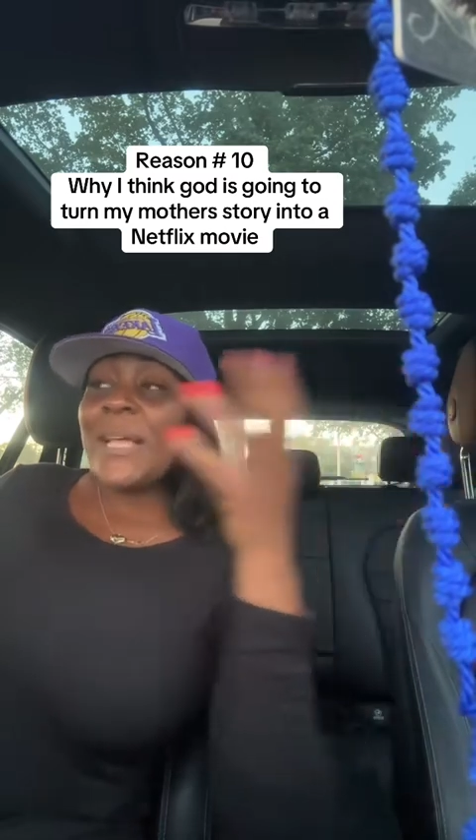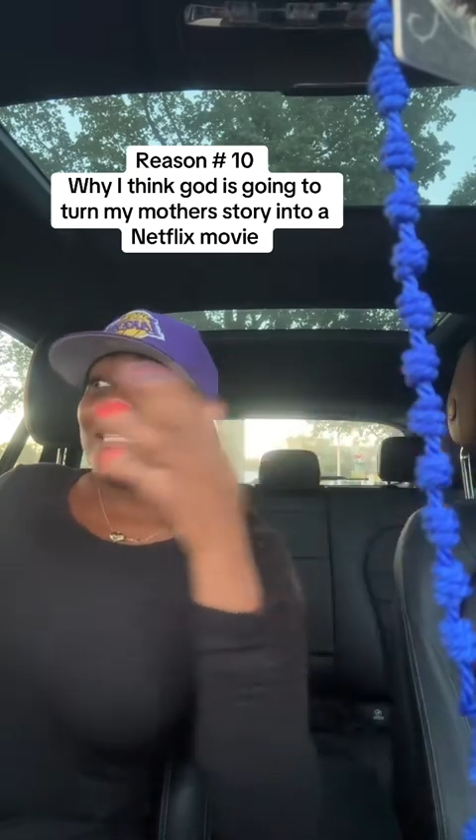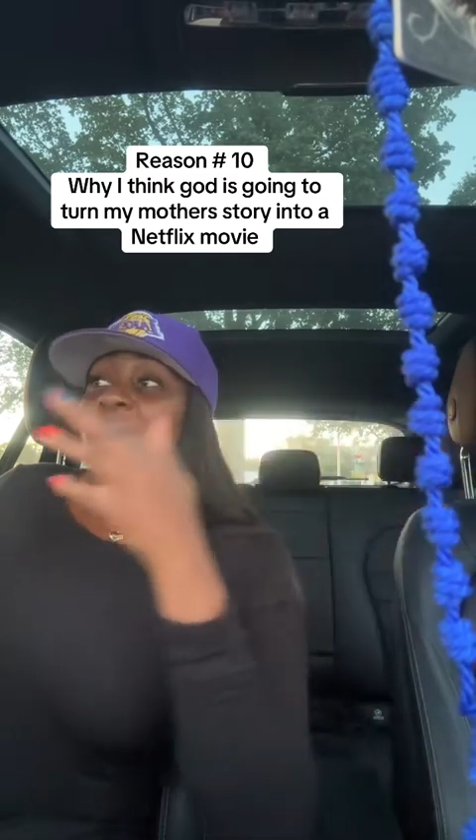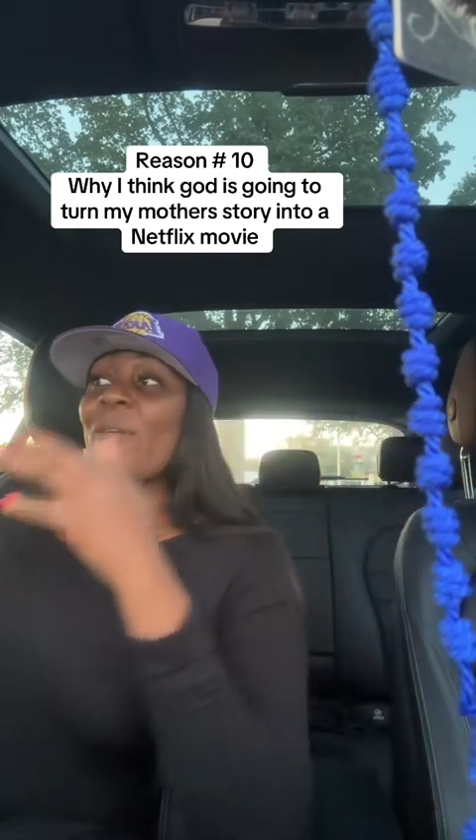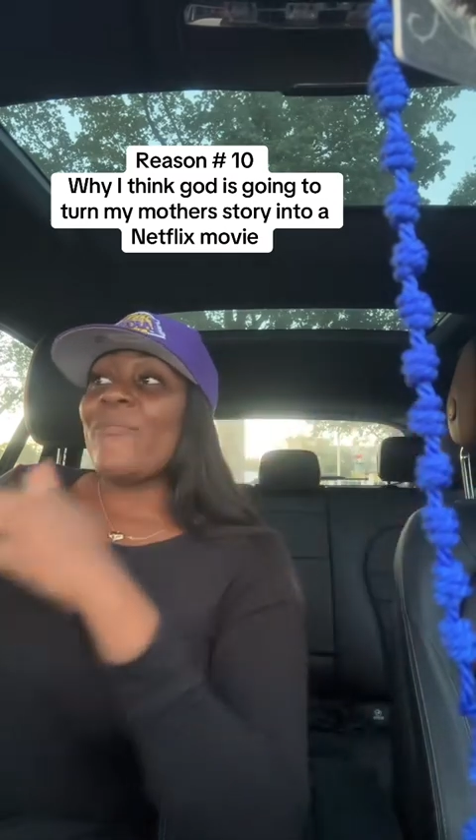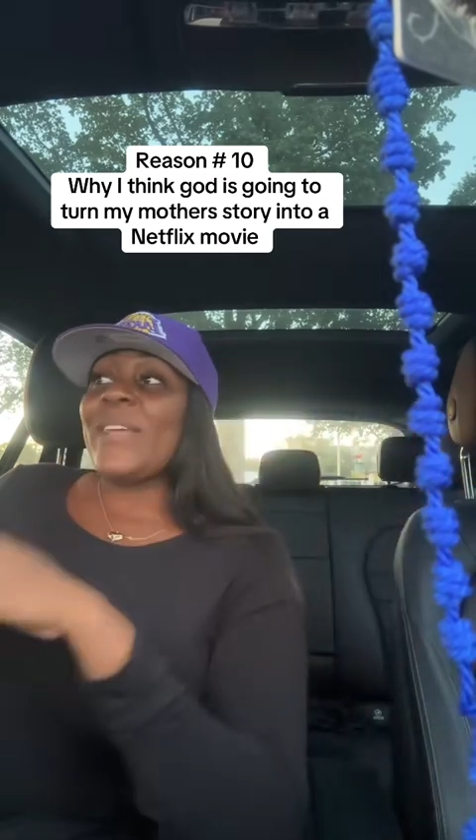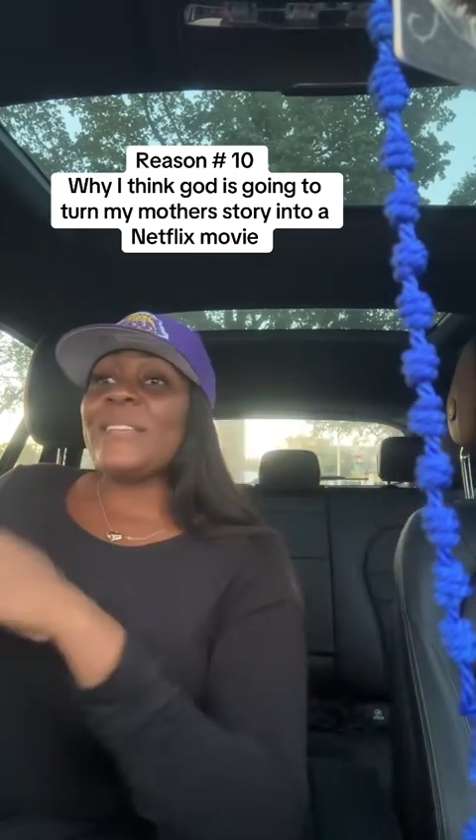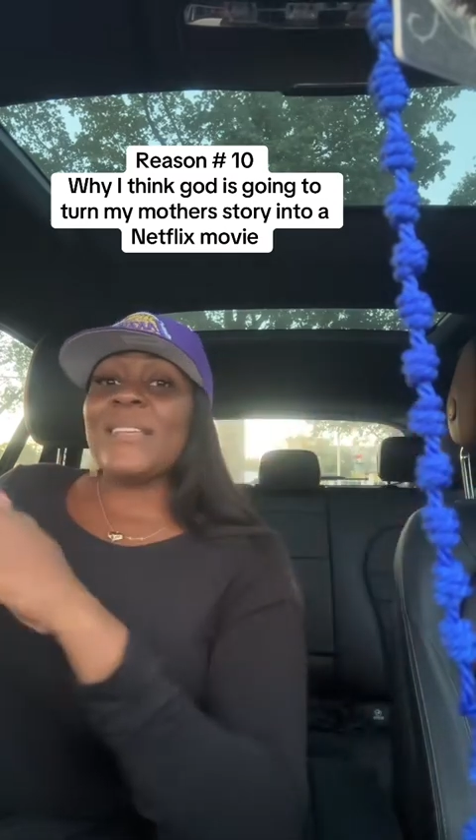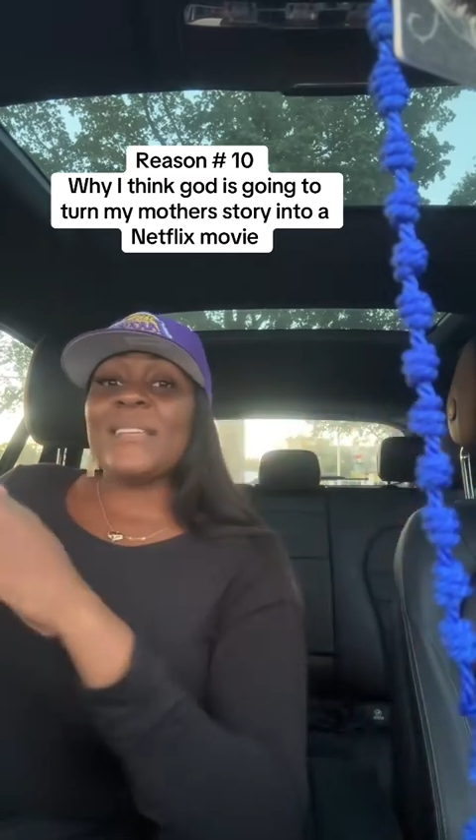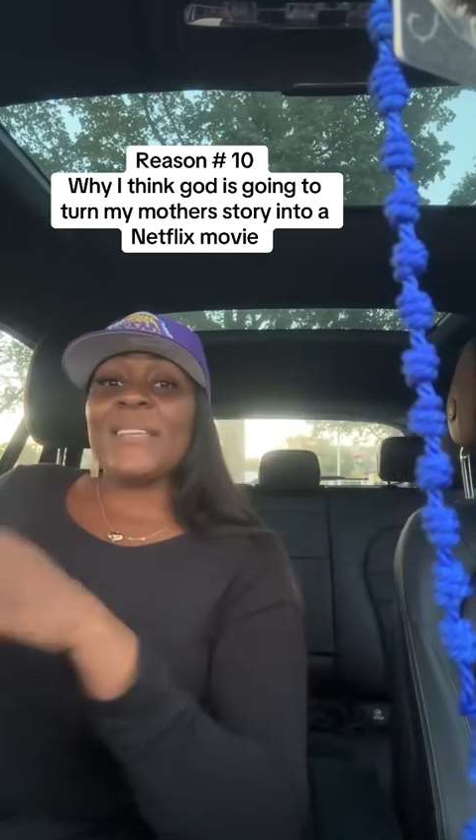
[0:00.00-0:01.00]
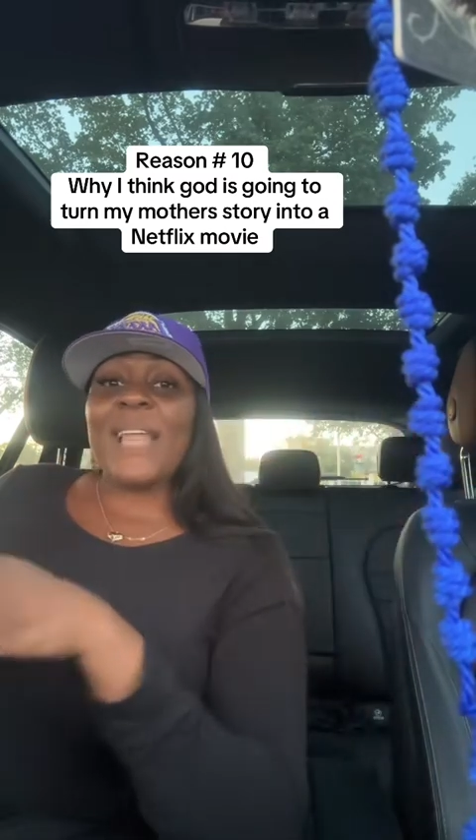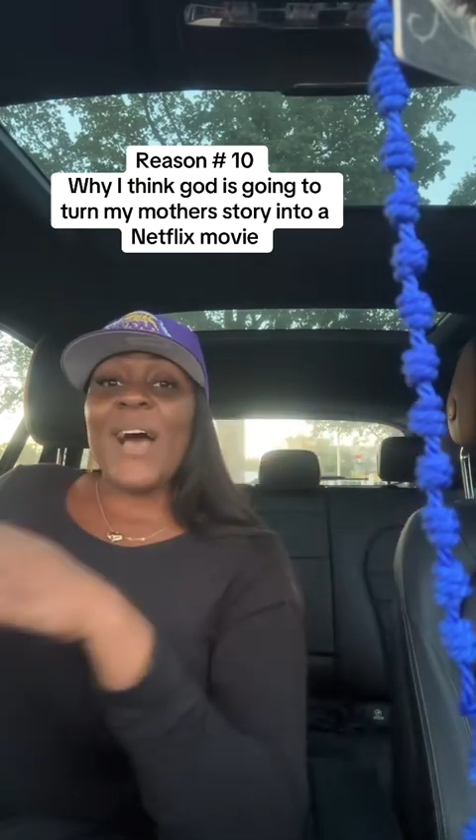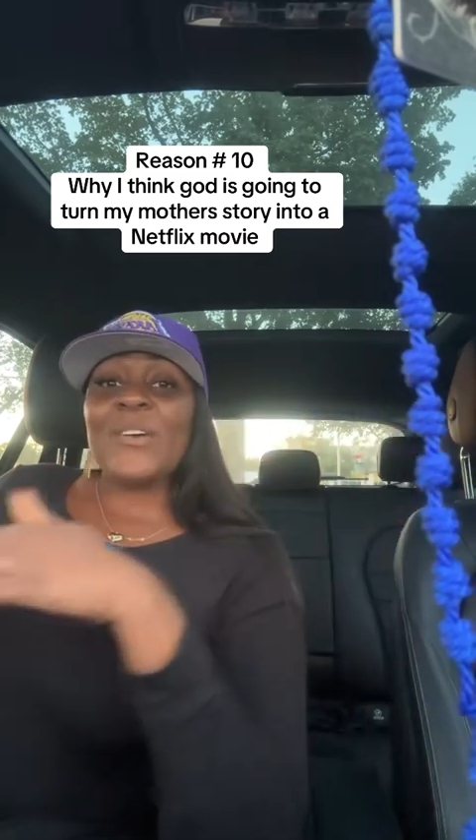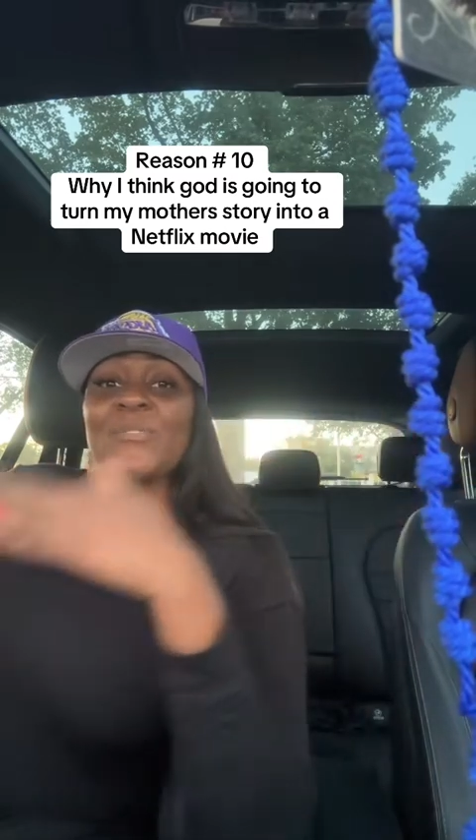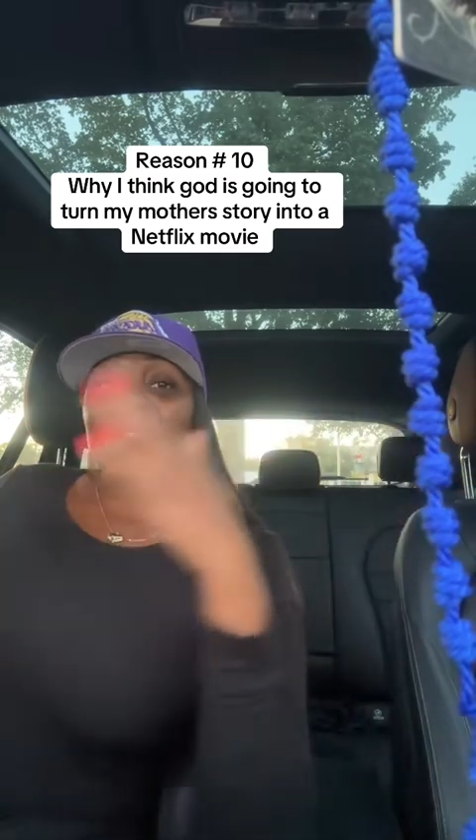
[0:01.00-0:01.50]
help fix things in the
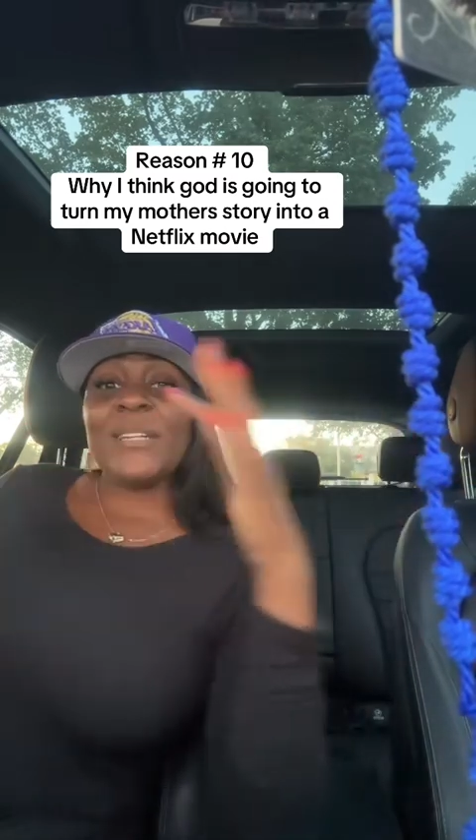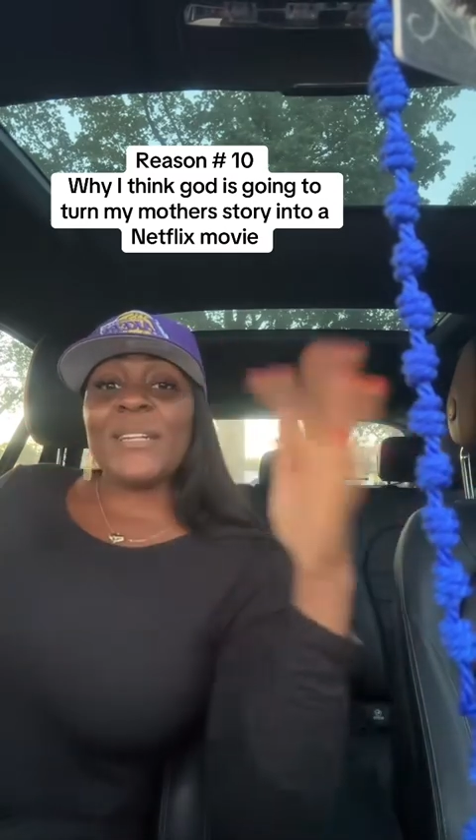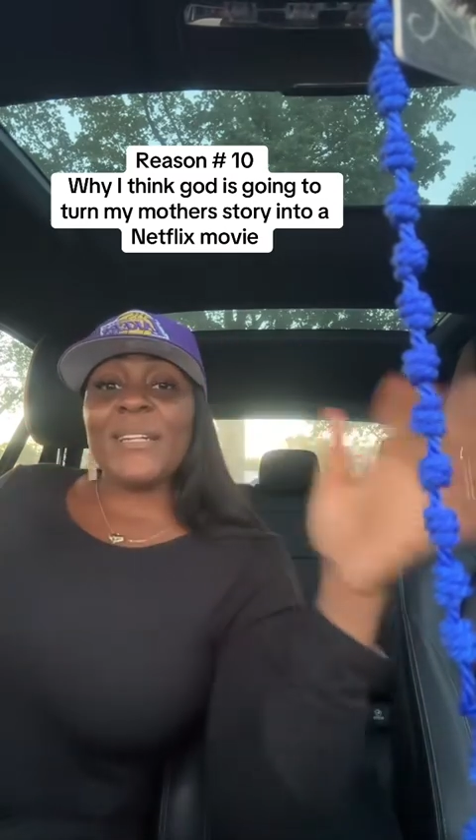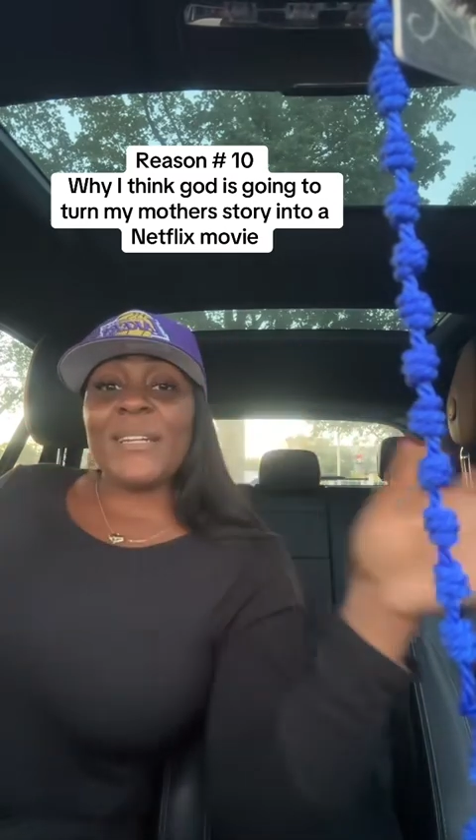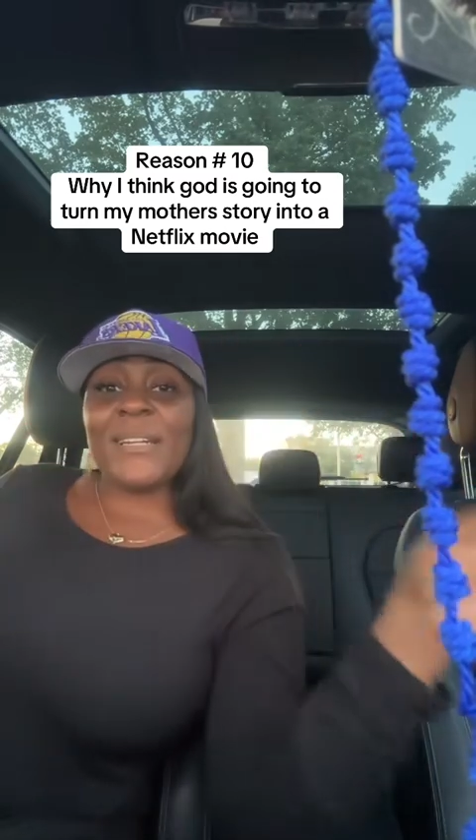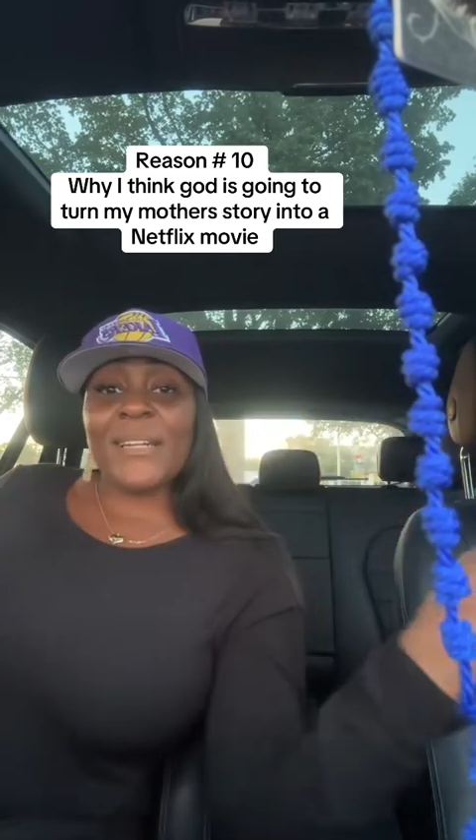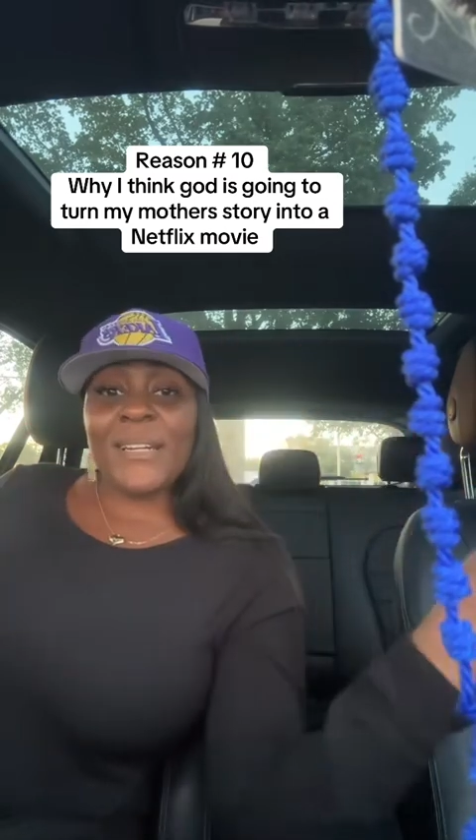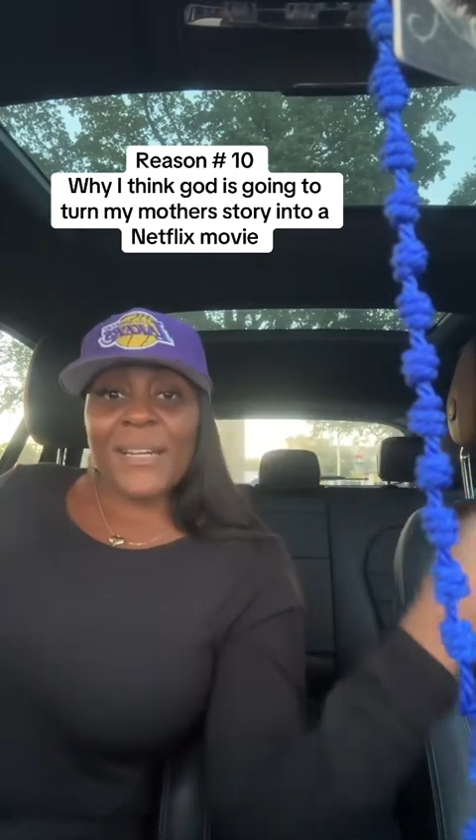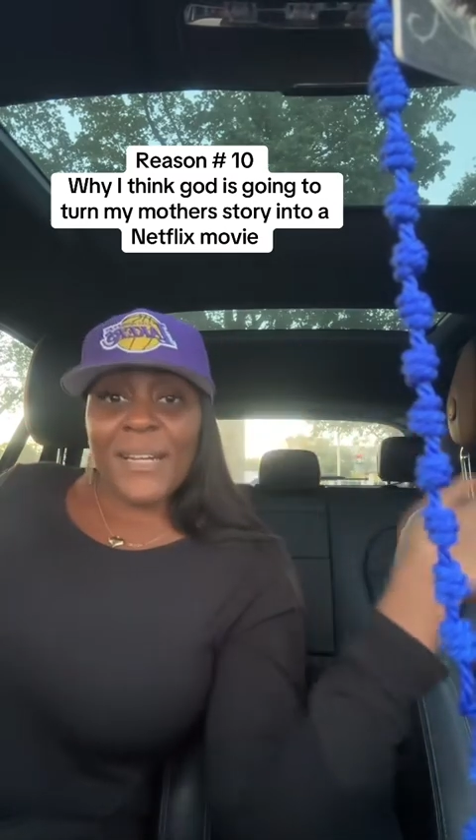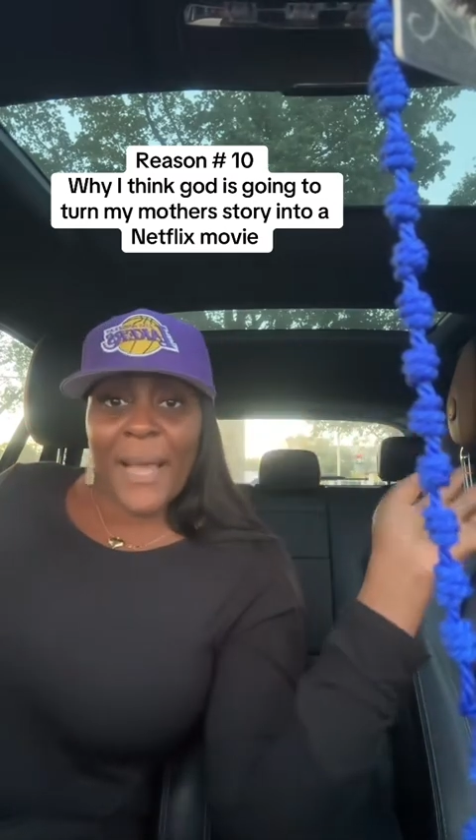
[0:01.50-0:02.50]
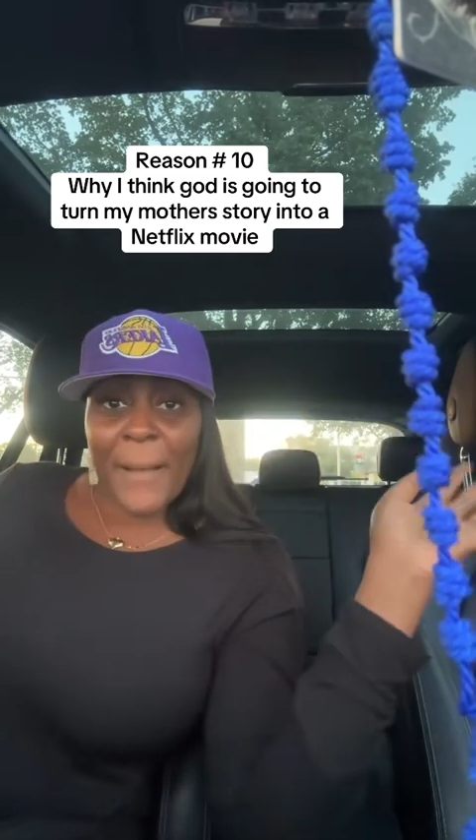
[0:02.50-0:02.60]
house for da da da da da da da."